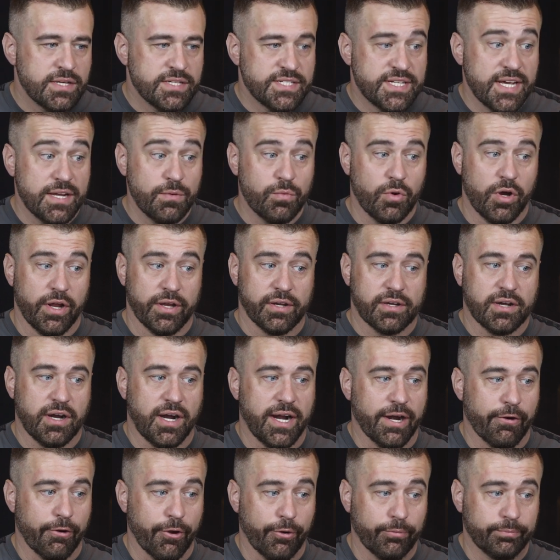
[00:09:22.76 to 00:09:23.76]
Day one,
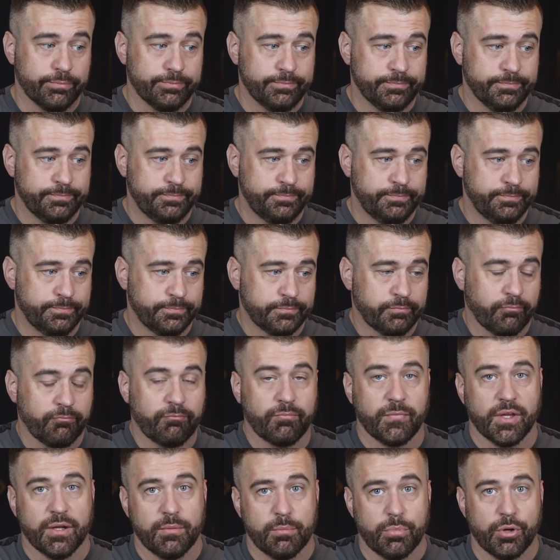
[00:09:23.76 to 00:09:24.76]
Cairo.
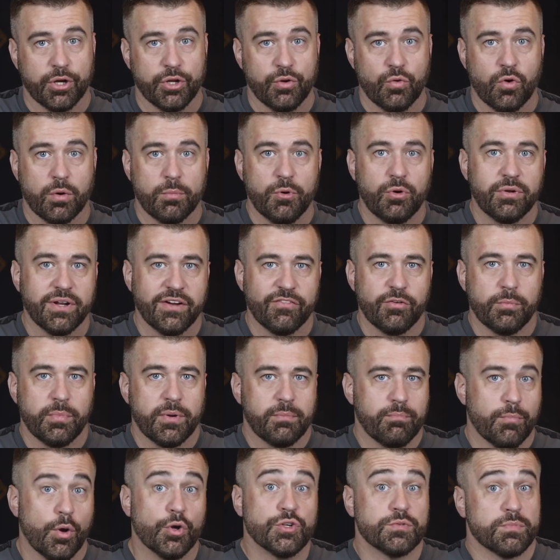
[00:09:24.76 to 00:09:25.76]
Pretty normal.
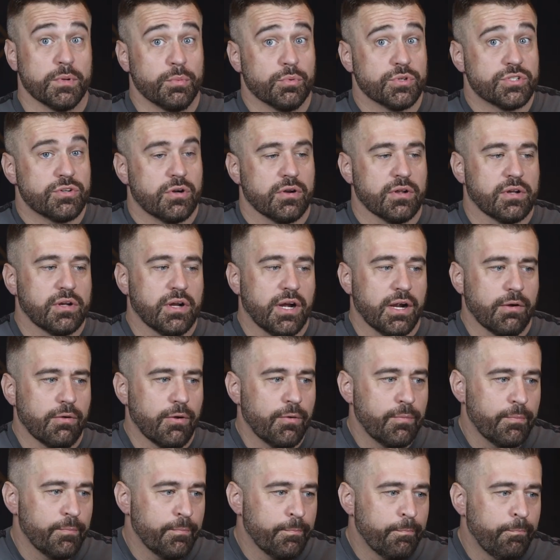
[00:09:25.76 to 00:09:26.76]
Everybody, most people start in
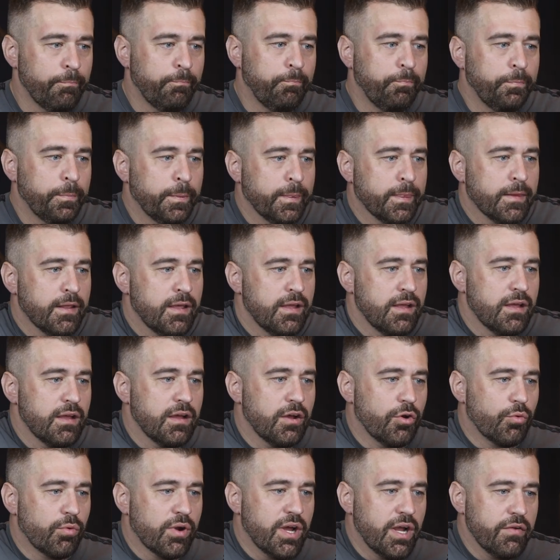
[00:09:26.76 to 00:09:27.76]
Cairo.
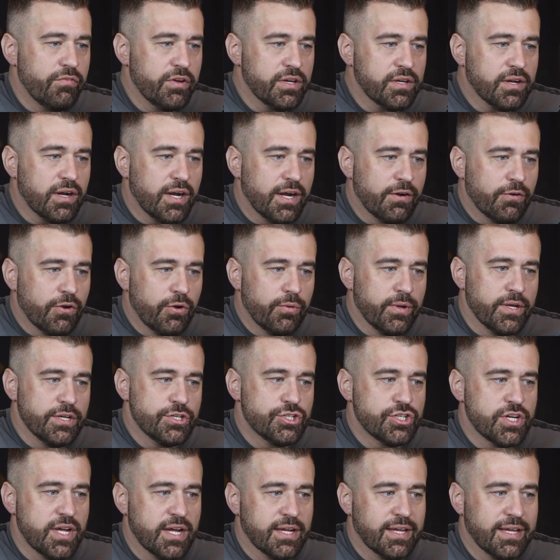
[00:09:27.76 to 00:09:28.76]
Arrive in Cairo
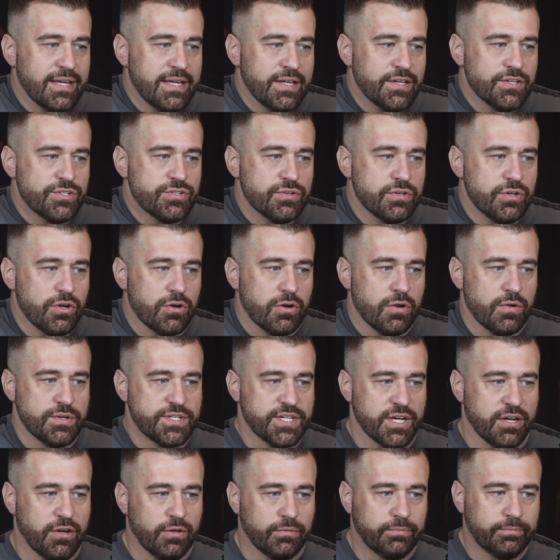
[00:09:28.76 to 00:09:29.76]
and check into your
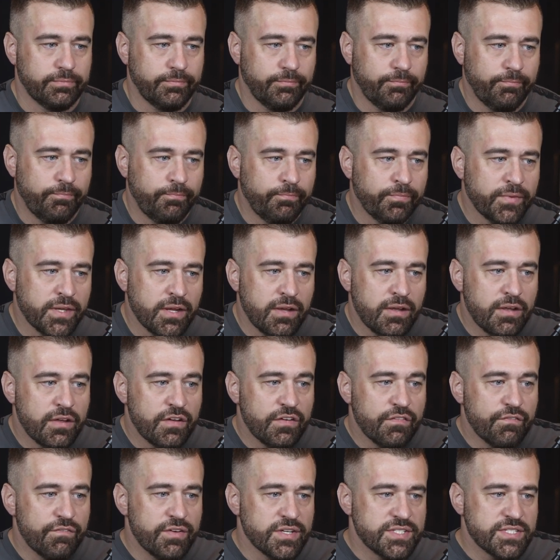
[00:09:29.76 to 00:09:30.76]
hotel.
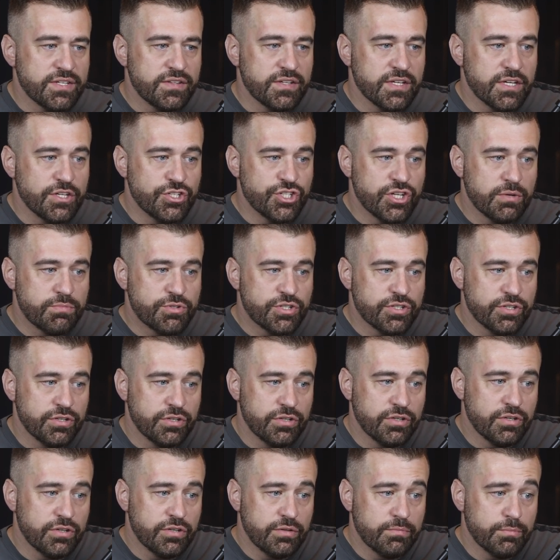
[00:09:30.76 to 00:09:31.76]
Visit the
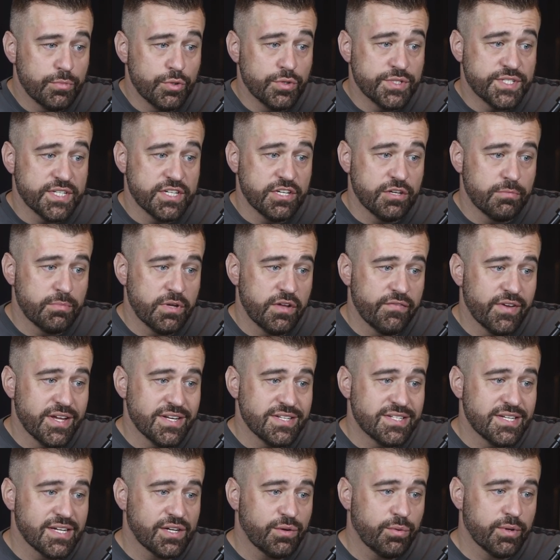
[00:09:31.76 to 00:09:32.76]
Egyptian Museum of
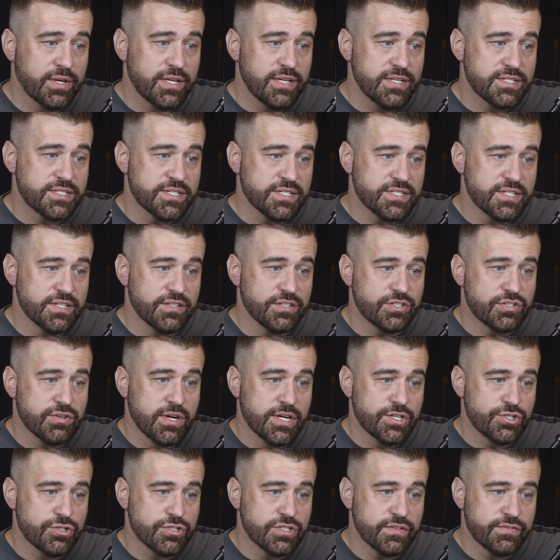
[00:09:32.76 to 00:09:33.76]
Antiquities to see the
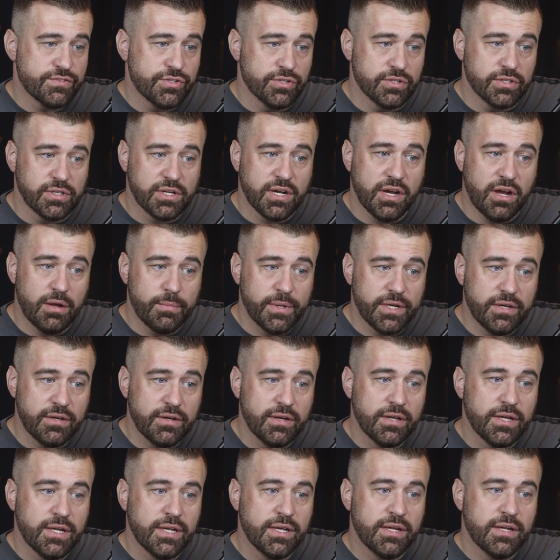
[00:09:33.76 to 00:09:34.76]
treasures of
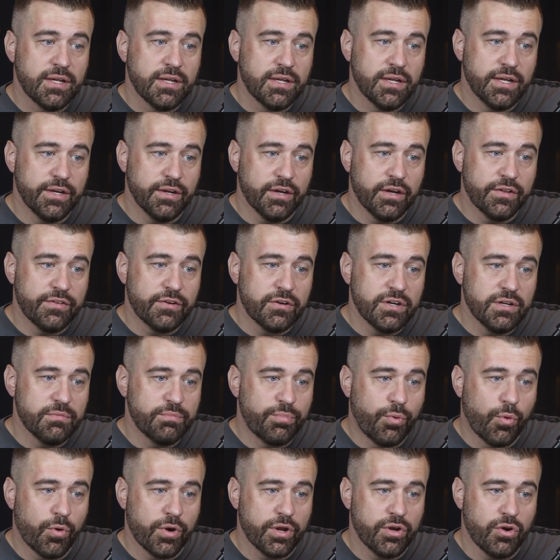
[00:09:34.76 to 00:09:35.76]
Tutankhamun and other
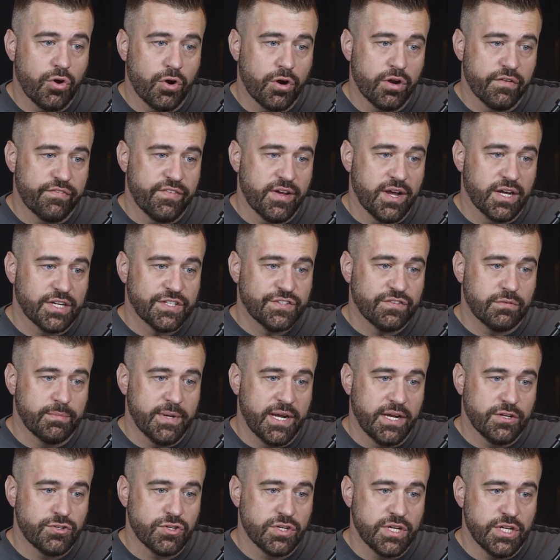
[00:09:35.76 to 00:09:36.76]
important artifacts from
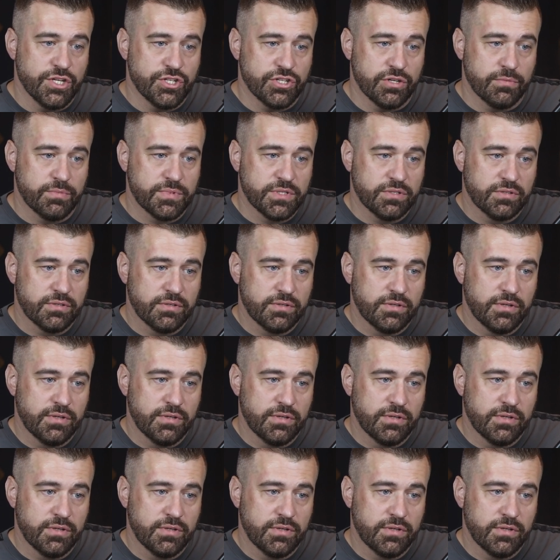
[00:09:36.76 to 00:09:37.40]
ancient Egypt.